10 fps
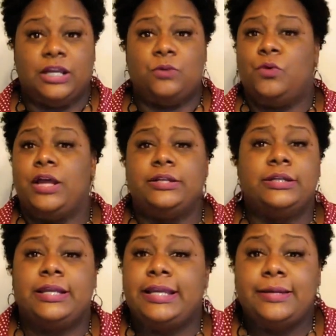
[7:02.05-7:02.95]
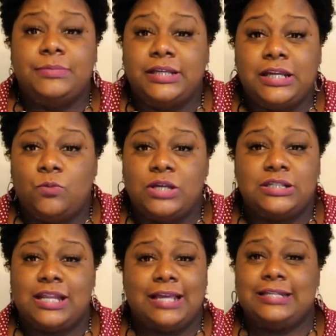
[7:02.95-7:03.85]
It wasn't empty. It
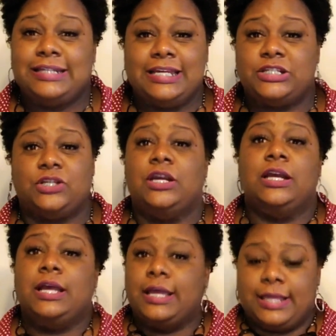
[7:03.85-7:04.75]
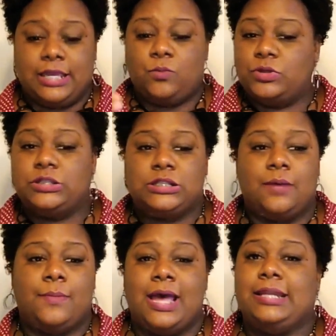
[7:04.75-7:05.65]
wasn't like a desert. It was
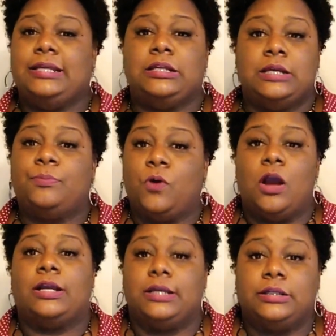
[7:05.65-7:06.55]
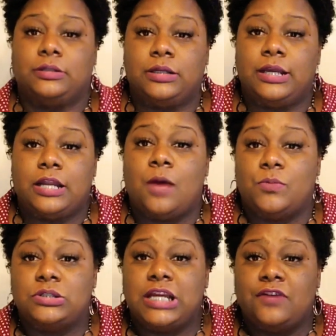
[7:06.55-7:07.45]
somebody parking in
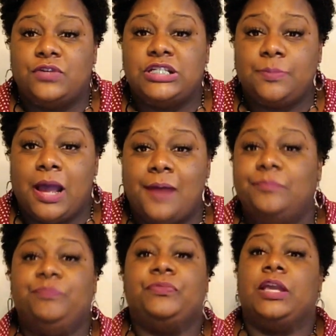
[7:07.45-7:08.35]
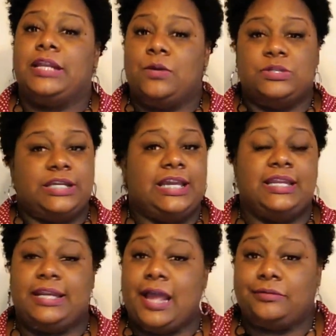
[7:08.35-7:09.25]
almost every spot, and they was
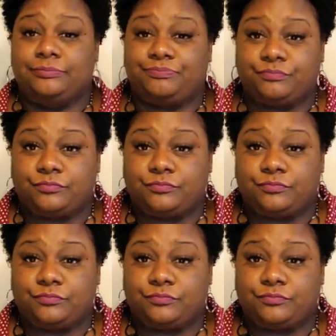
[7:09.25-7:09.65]
in and out.